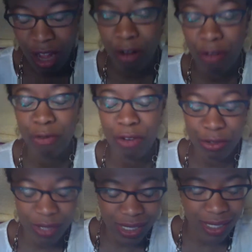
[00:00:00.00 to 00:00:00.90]

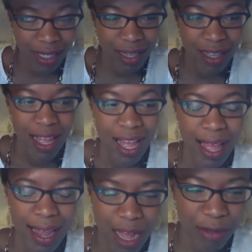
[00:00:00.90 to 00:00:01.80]
Roots,
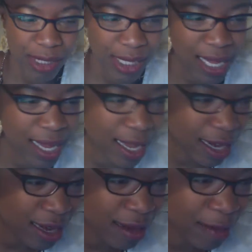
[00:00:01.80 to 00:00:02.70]
and I was thinking,